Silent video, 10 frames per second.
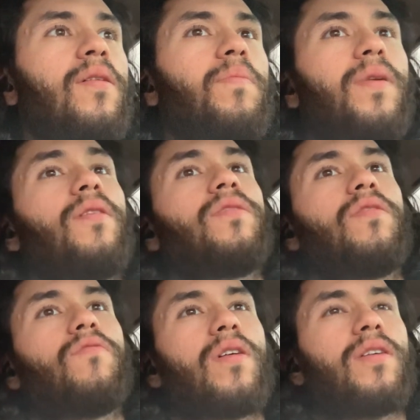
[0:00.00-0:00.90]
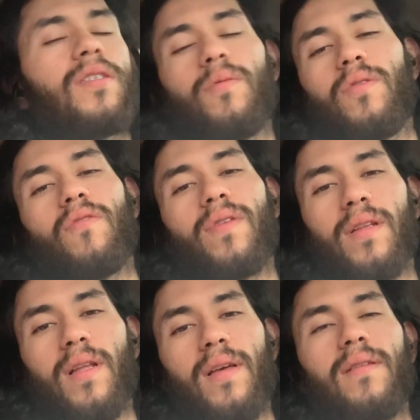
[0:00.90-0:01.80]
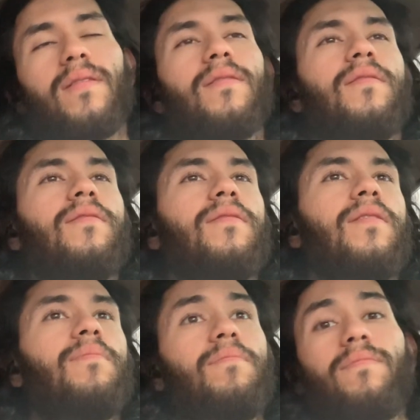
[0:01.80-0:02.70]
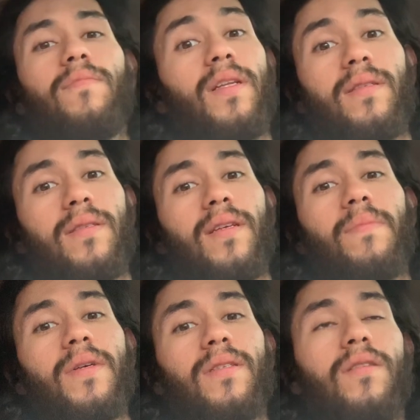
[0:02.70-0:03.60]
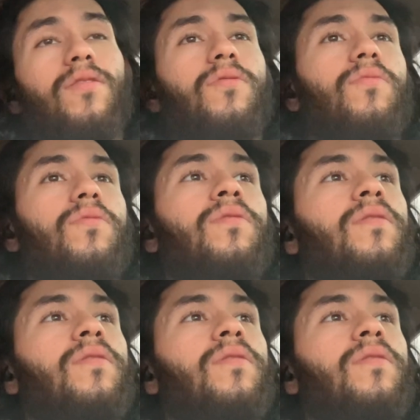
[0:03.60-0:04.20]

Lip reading: but I was in a rush. I was already late to take my son to school.